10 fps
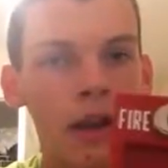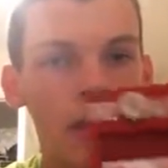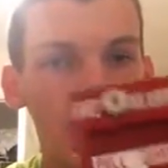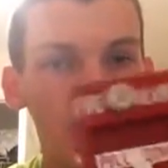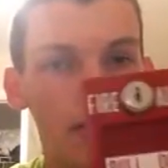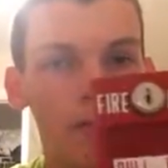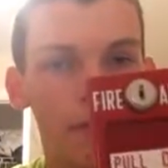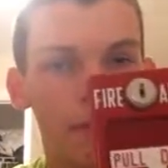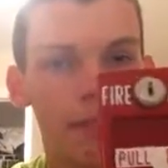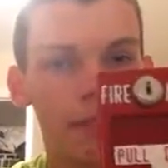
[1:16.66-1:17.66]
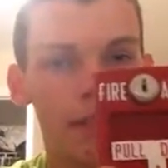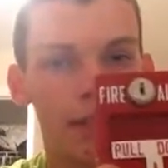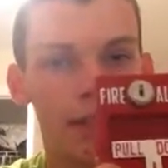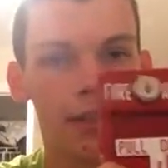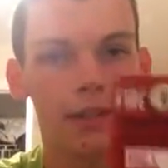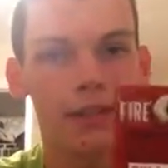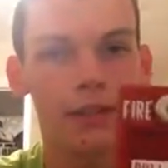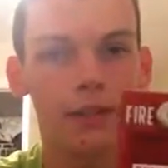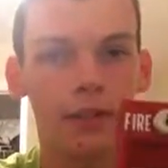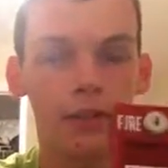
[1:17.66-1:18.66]
I love this pull station.
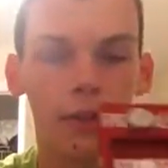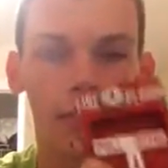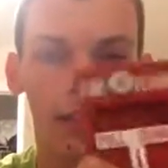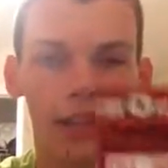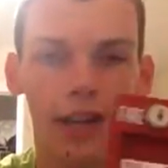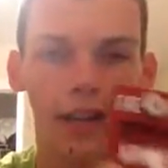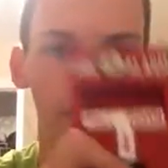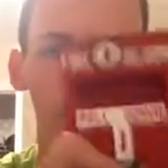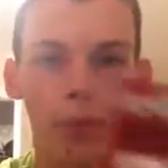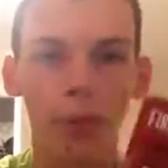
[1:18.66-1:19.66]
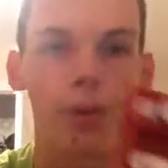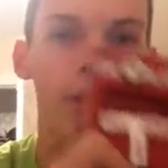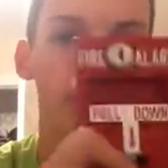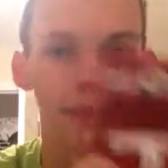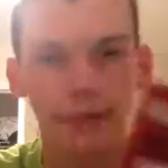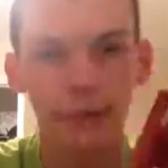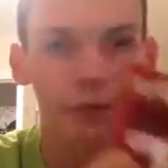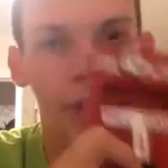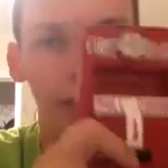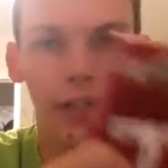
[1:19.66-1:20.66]
Though it's kind of a boring,
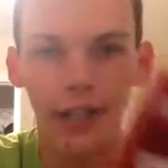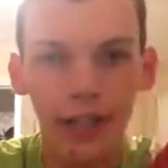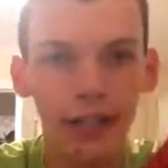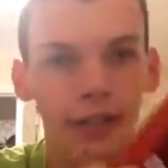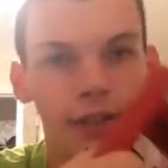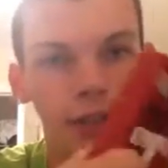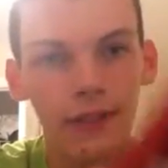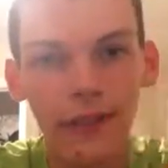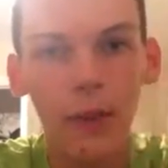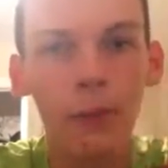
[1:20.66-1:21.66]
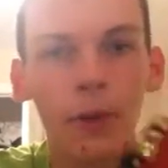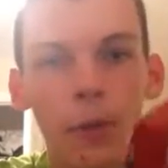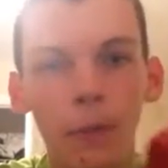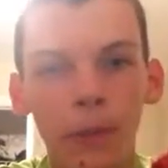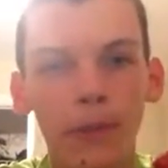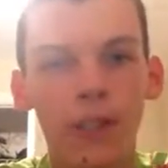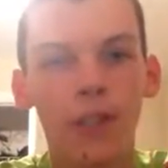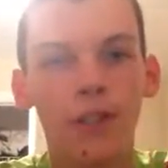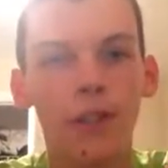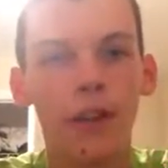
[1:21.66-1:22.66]
very typical pull
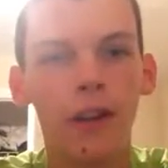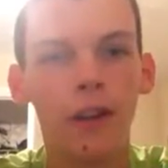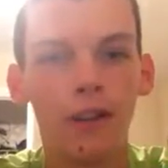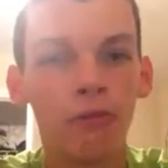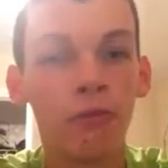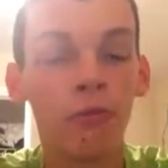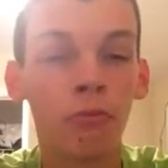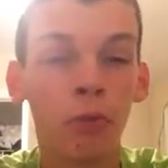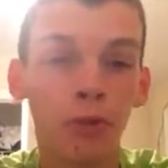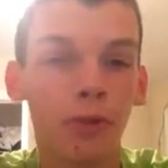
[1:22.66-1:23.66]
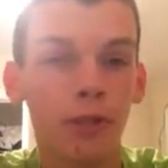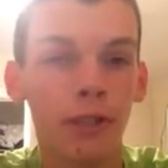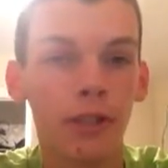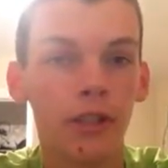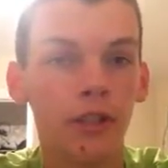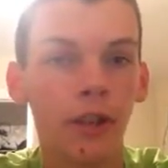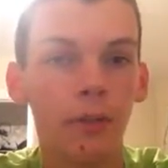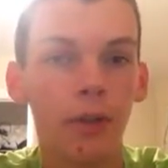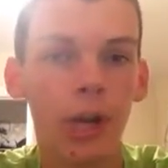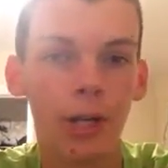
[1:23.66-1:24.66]
station of mostly
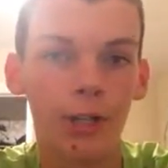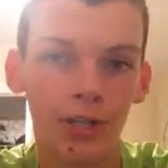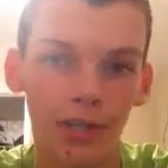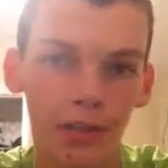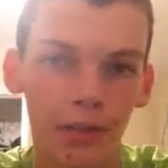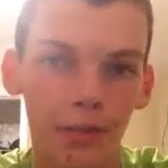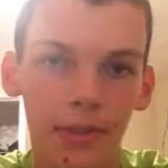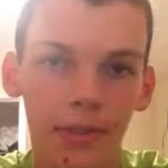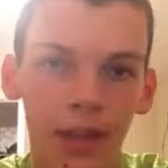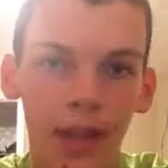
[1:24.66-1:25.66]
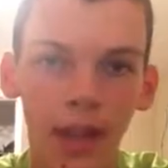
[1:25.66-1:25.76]
like Bosch systems.